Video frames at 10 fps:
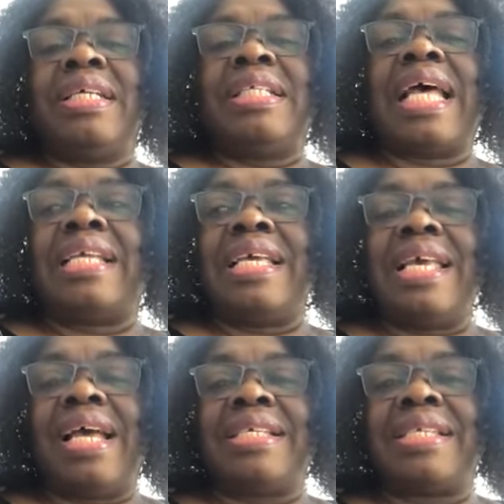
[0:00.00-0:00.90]
that
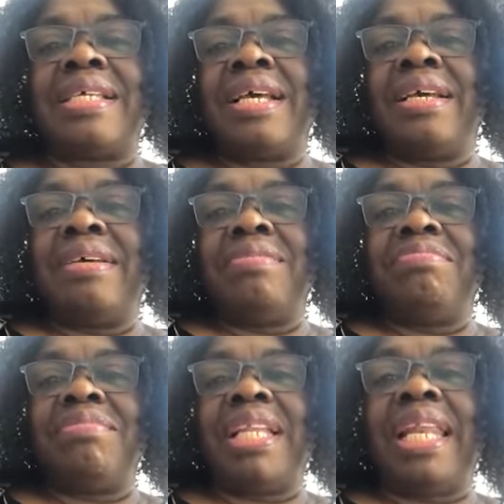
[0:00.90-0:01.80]
he has
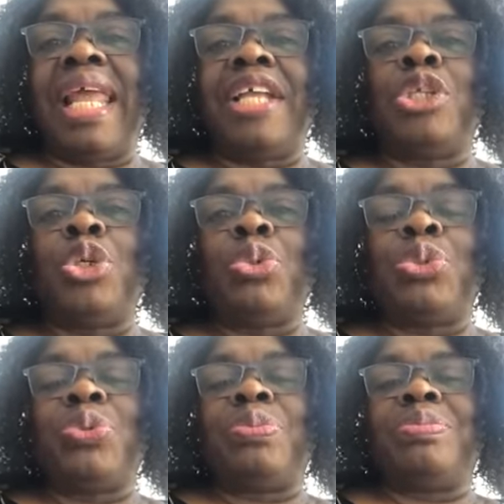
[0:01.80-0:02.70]
led you
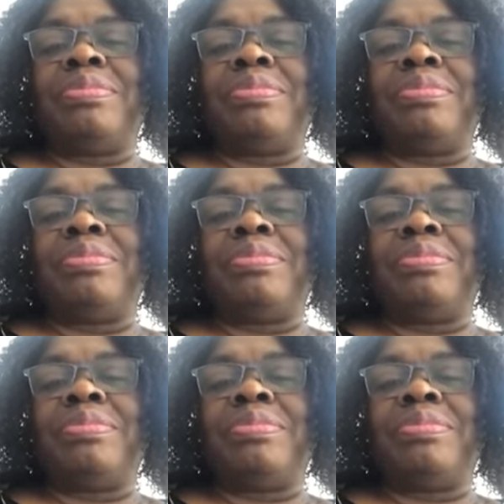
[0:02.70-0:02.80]
to.